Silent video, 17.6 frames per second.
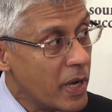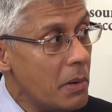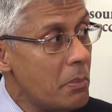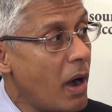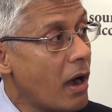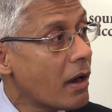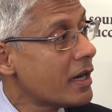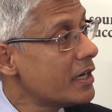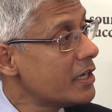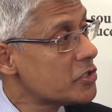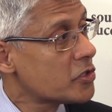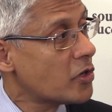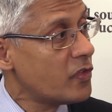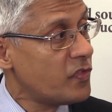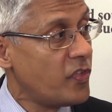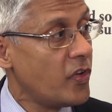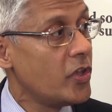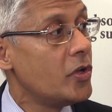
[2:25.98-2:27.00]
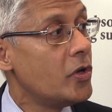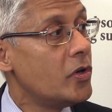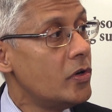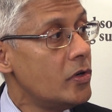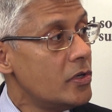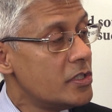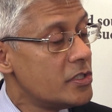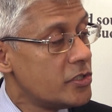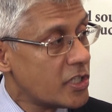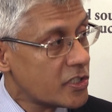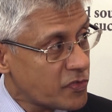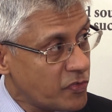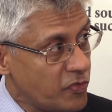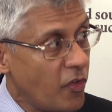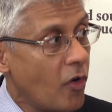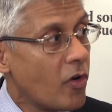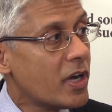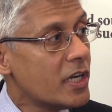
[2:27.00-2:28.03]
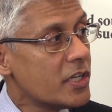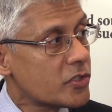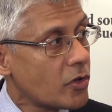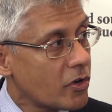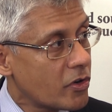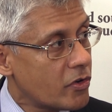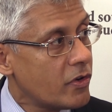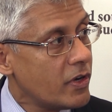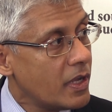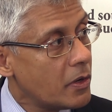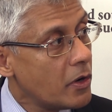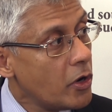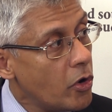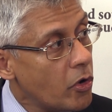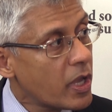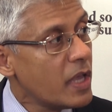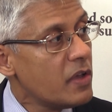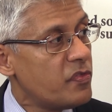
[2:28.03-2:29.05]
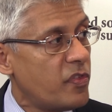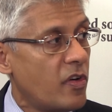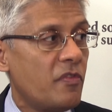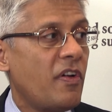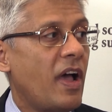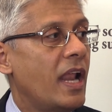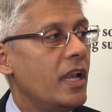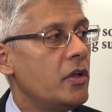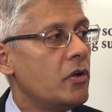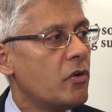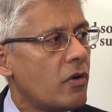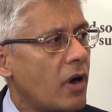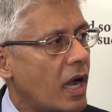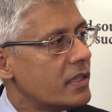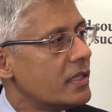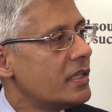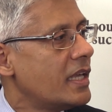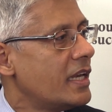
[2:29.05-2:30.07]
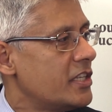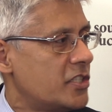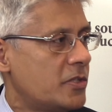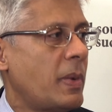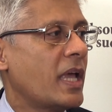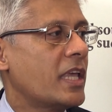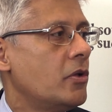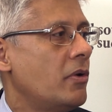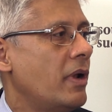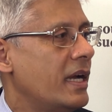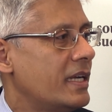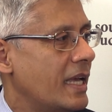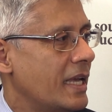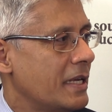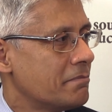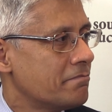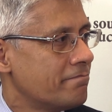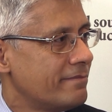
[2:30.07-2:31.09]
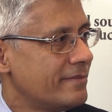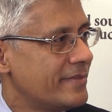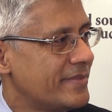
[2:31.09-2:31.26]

bear market is good for you. Just focus on looking for value rather than speculating.